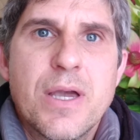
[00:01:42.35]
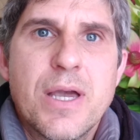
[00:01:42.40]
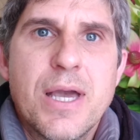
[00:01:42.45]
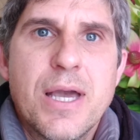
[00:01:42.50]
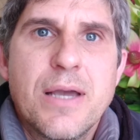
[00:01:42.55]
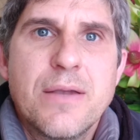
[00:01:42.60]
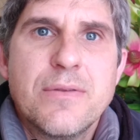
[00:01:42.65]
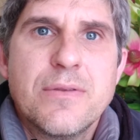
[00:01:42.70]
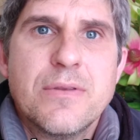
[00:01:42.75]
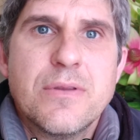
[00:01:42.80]

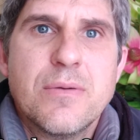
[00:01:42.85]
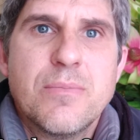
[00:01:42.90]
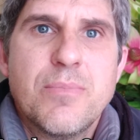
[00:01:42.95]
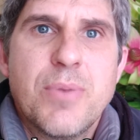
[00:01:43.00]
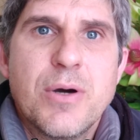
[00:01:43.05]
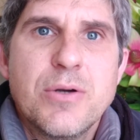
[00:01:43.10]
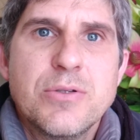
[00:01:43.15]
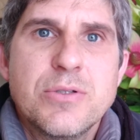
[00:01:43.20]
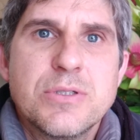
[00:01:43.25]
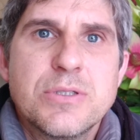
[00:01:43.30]
and the
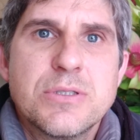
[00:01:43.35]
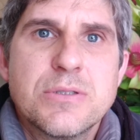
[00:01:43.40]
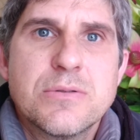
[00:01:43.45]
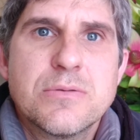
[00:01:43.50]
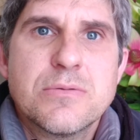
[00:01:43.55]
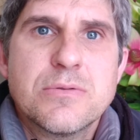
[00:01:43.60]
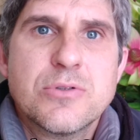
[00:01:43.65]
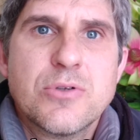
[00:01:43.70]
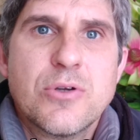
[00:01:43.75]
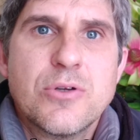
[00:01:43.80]
boat
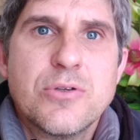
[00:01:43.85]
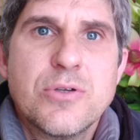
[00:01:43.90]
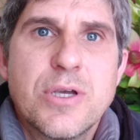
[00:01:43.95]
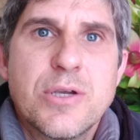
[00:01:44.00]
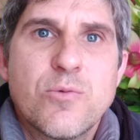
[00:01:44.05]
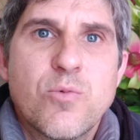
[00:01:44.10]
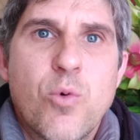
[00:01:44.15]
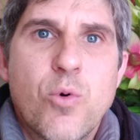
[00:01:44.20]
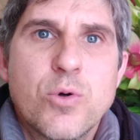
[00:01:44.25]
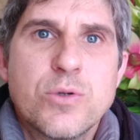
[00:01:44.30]
is starting to
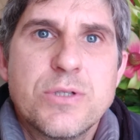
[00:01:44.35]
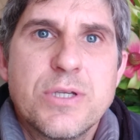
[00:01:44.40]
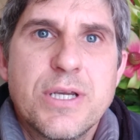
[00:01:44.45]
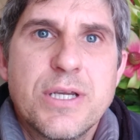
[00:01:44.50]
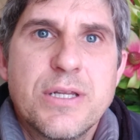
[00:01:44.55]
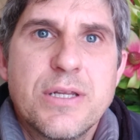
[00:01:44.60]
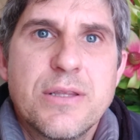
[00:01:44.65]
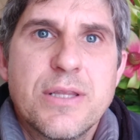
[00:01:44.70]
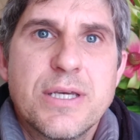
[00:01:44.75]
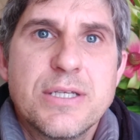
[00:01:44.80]
get water
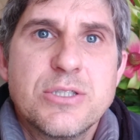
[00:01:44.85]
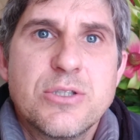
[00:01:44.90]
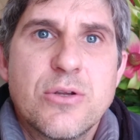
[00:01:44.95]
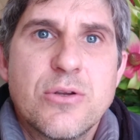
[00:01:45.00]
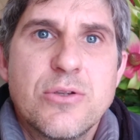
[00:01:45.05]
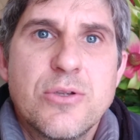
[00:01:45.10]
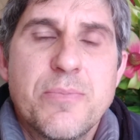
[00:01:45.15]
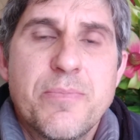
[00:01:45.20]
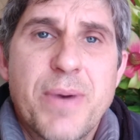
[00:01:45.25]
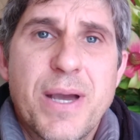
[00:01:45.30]
in, and they're
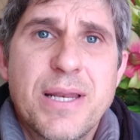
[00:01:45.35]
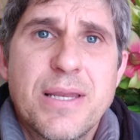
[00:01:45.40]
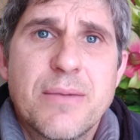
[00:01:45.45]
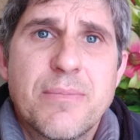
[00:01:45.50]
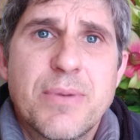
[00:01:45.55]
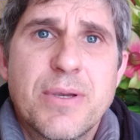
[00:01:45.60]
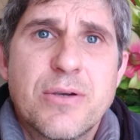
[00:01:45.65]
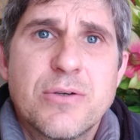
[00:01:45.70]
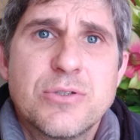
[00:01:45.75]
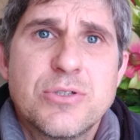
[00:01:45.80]
starting to
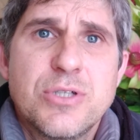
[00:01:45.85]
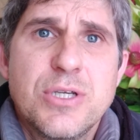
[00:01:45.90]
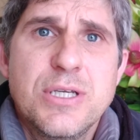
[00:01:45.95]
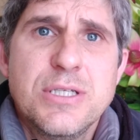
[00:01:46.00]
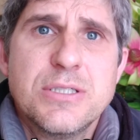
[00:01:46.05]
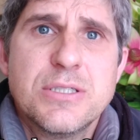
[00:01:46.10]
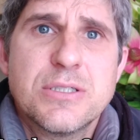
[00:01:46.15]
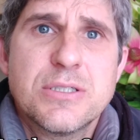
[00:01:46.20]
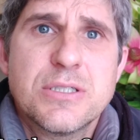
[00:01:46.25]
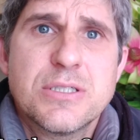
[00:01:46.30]
panic because
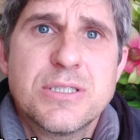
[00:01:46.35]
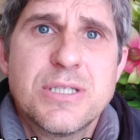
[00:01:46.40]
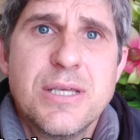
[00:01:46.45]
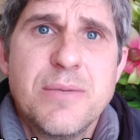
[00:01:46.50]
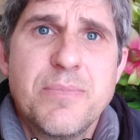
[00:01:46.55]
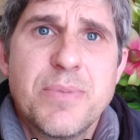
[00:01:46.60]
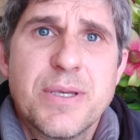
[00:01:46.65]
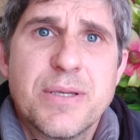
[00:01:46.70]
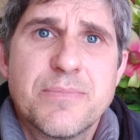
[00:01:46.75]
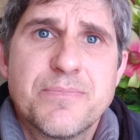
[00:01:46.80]
Jesus is
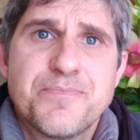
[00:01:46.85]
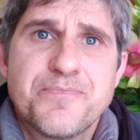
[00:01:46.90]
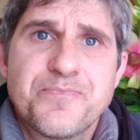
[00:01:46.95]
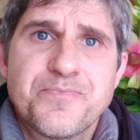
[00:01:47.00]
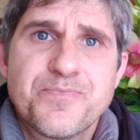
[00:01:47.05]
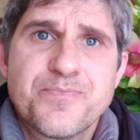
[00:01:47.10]
sleeping,